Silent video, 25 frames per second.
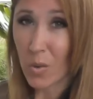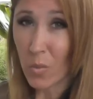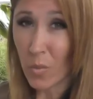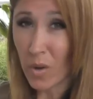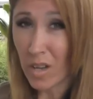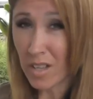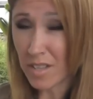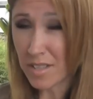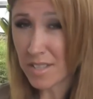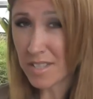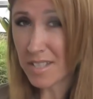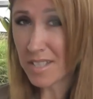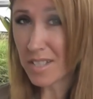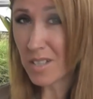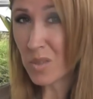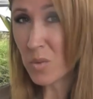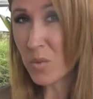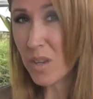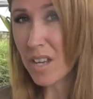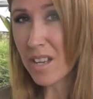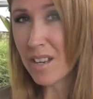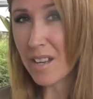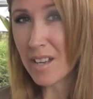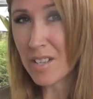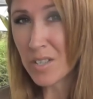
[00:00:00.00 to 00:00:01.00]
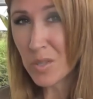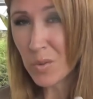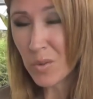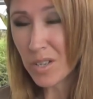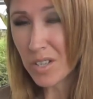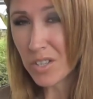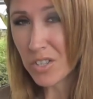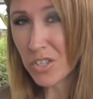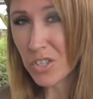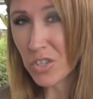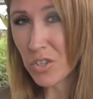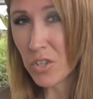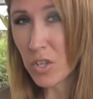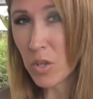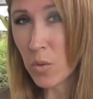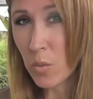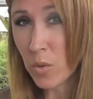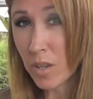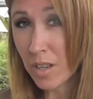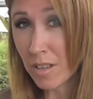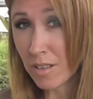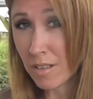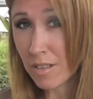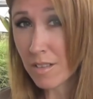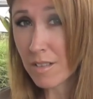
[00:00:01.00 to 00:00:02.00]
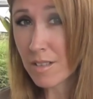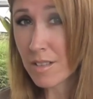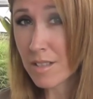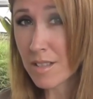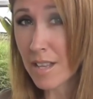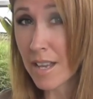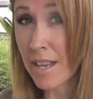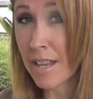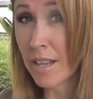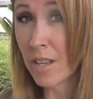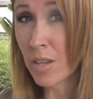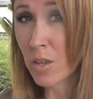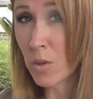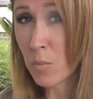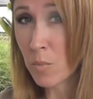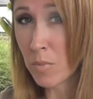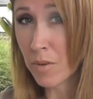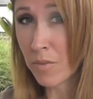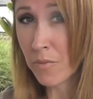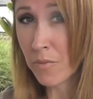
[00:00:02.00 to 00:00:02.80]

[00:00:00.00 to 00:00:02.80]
While it's still wet, I do want to show you what it looks like